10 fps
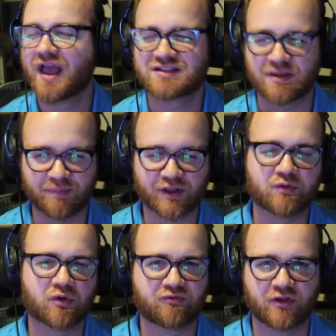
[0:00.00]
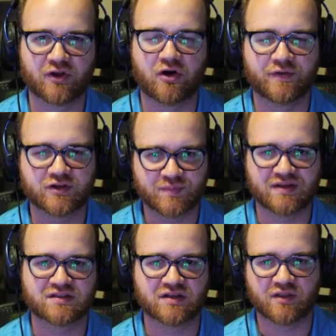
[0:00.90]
Typically, we're filling all the spaces on the